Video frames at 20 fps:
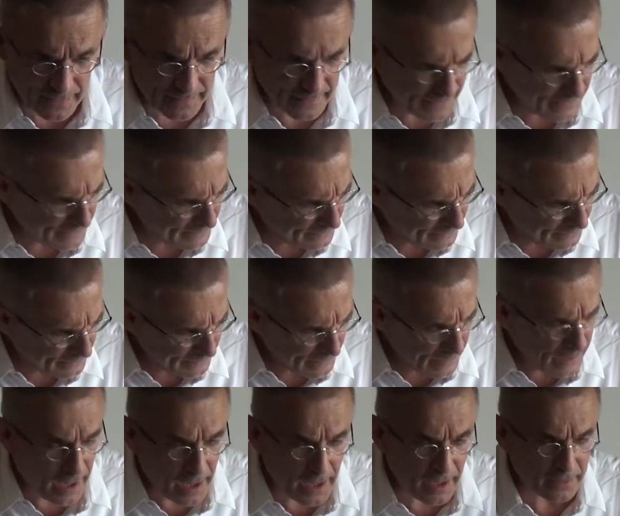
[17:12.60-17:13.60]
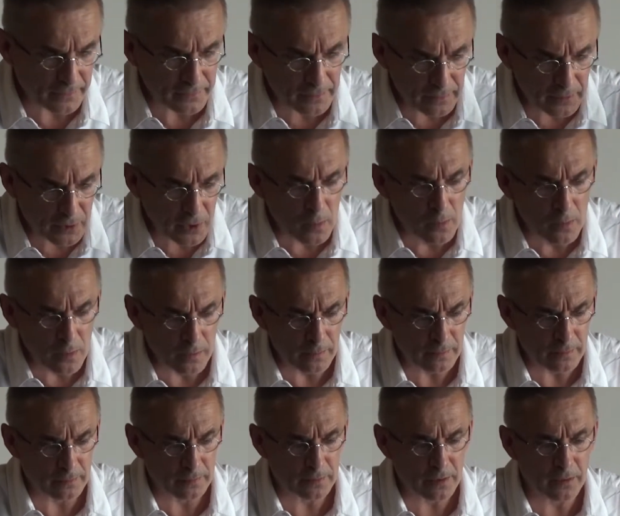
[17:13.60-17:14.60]
that art no
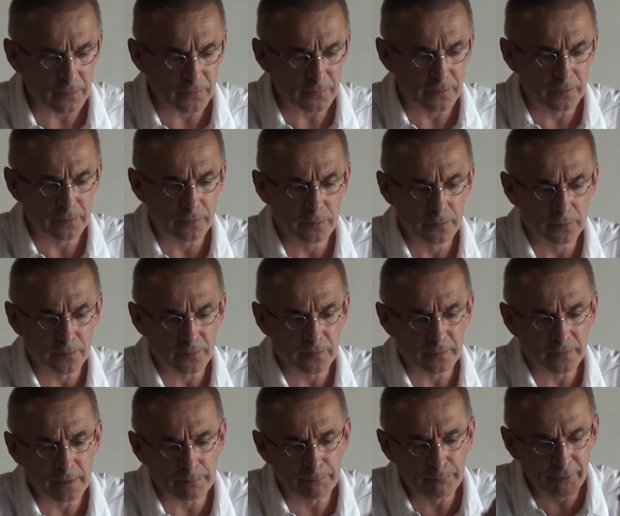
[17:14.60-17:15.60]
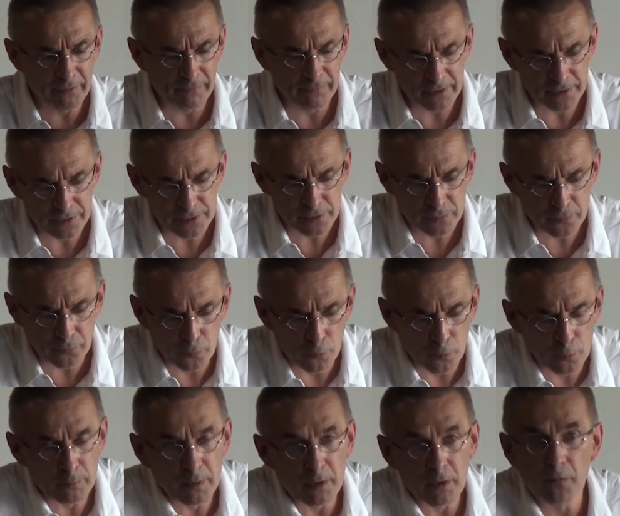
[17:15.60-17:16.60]
longer constitutes the privileged
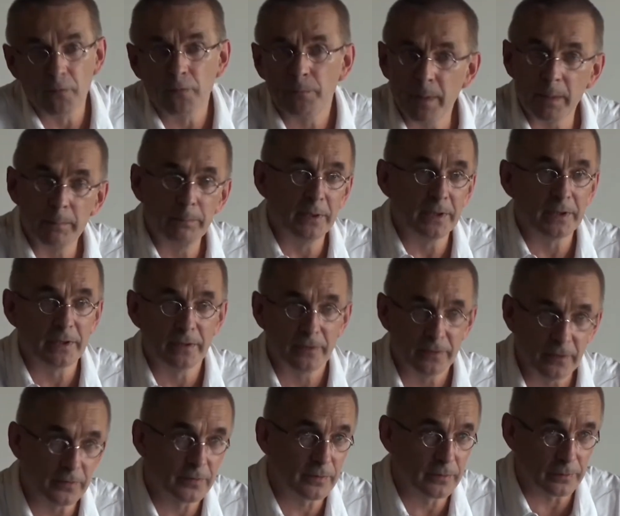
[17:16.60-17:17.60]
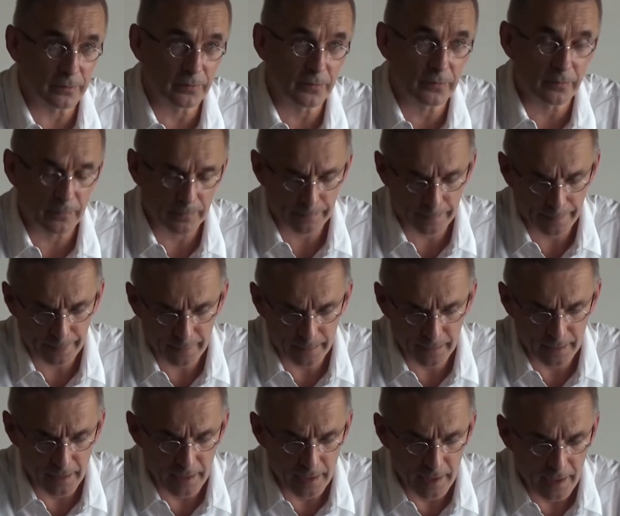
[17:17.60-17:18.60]
form of public discourse.
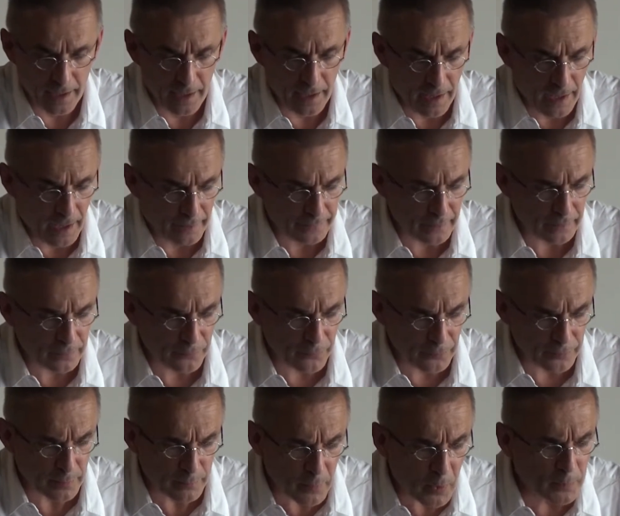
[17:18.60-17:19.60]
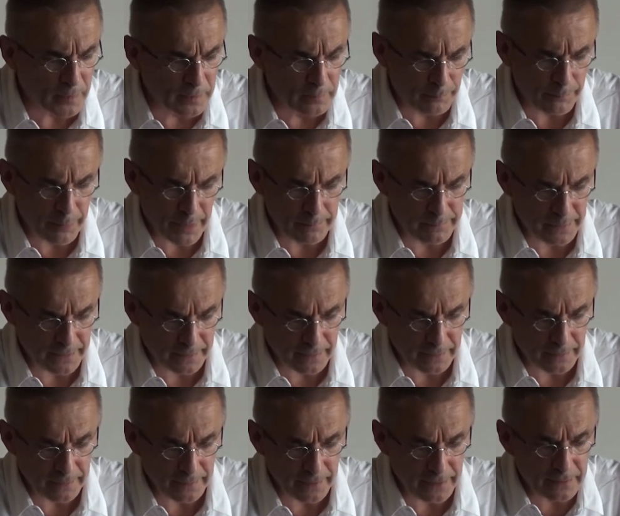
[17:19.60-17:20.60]
That for the modern public,
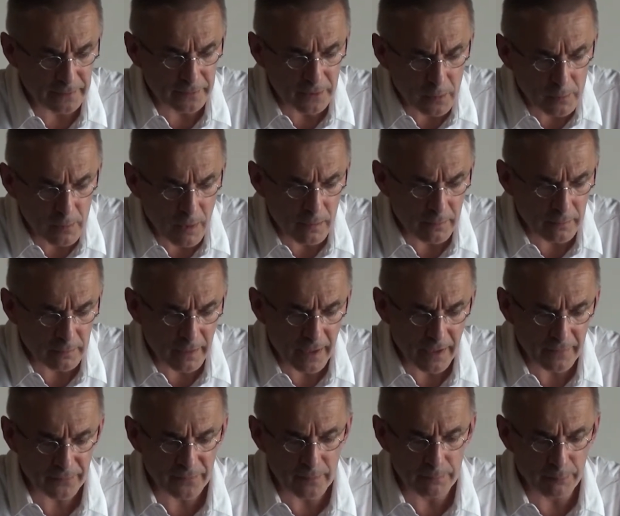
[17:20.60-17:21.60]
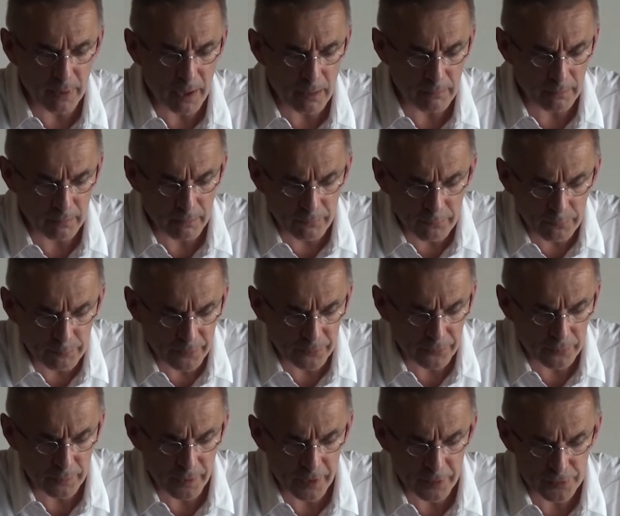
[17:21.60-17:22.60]
it no longer has the power of
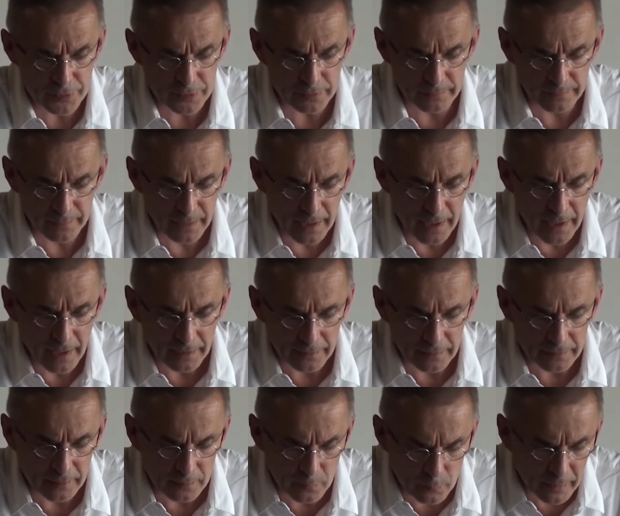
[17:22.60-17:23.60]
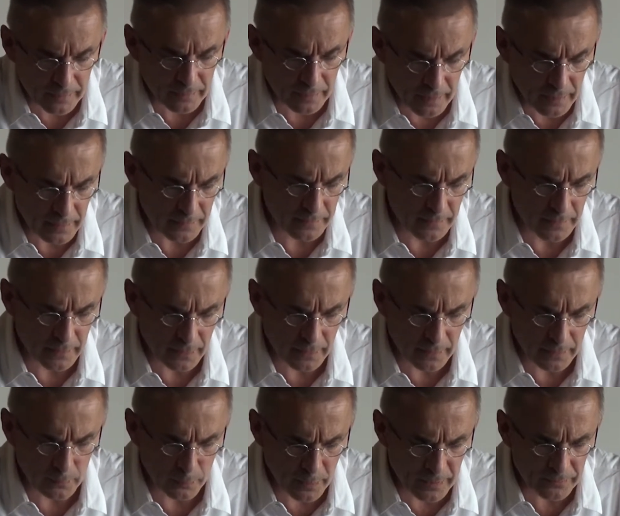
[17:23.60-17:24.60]
persuasion that it
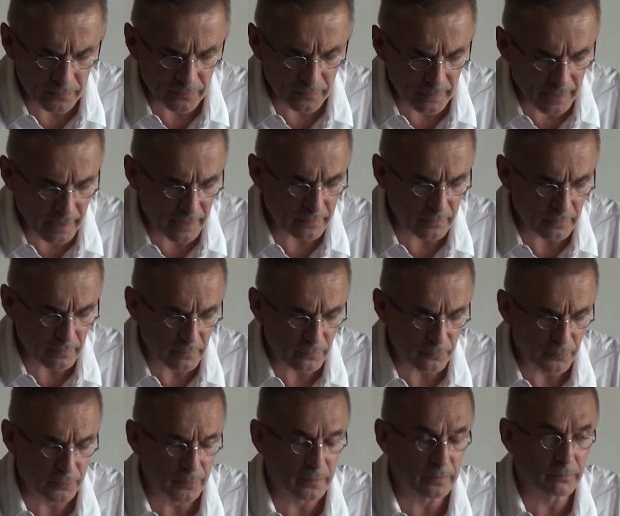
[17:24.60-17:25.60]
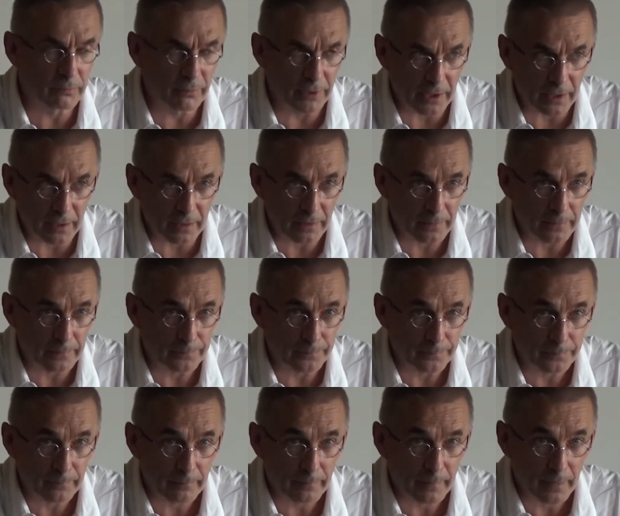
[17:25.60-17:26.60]
once had for the
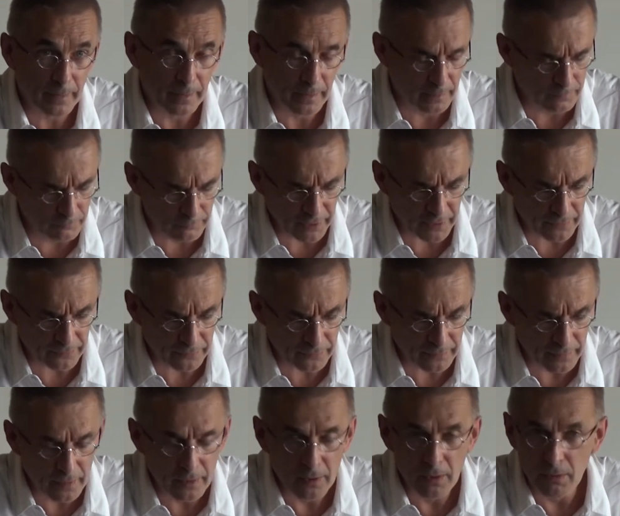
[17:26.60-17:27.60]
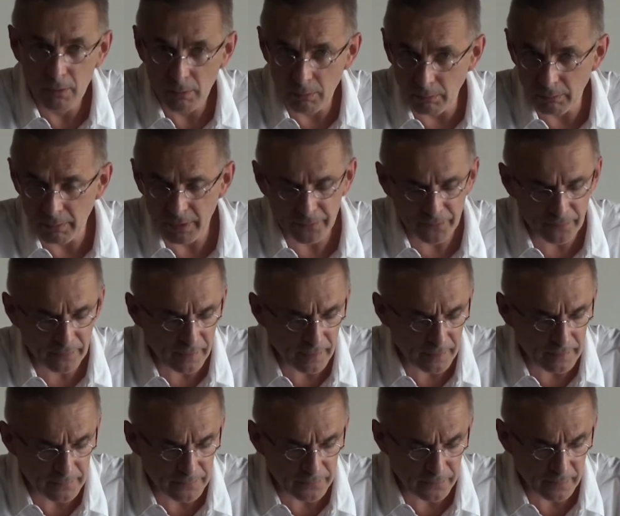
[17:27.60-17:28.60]
Greeks. Or as
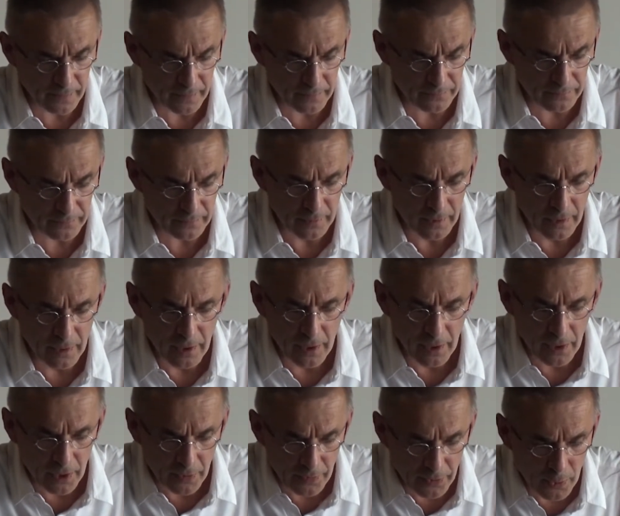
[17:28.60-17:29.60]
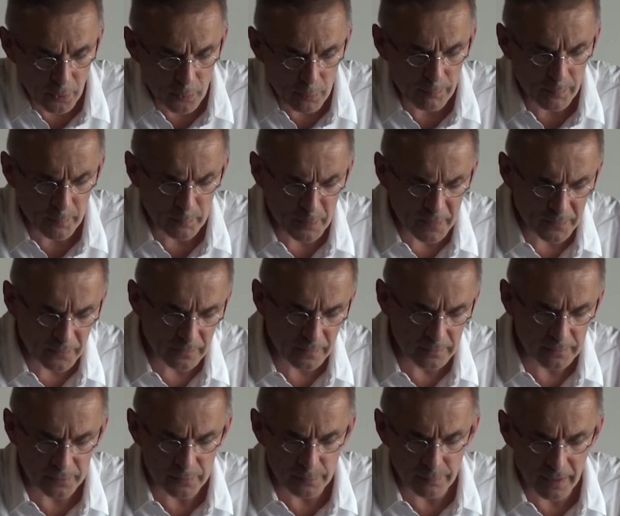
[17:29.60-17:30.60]
Hegel says, though we may
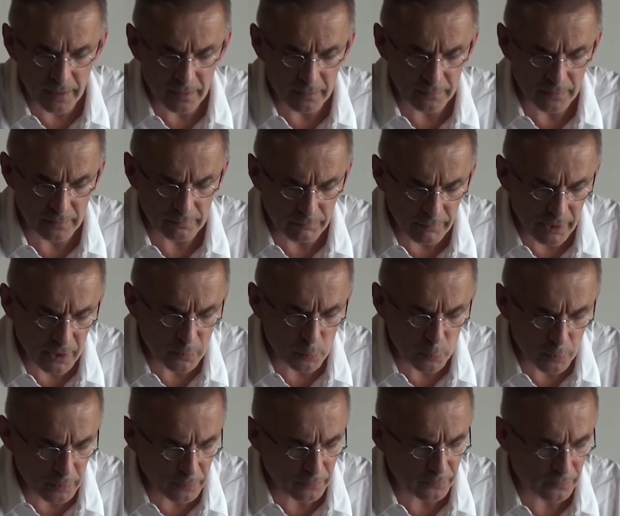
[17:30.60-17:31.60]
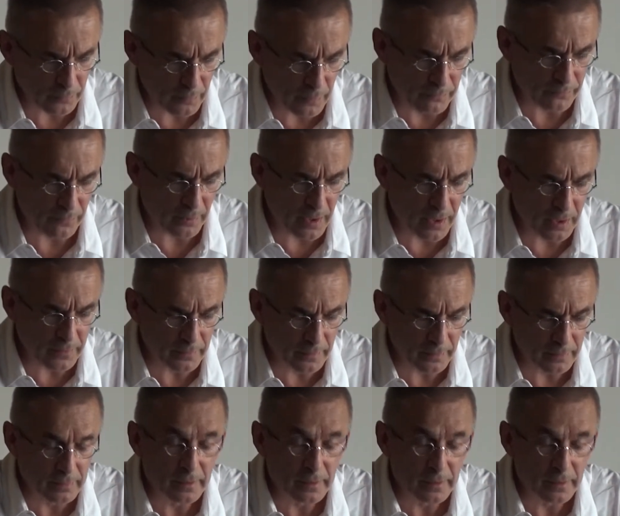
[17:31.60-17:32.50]
still admire the great works of art,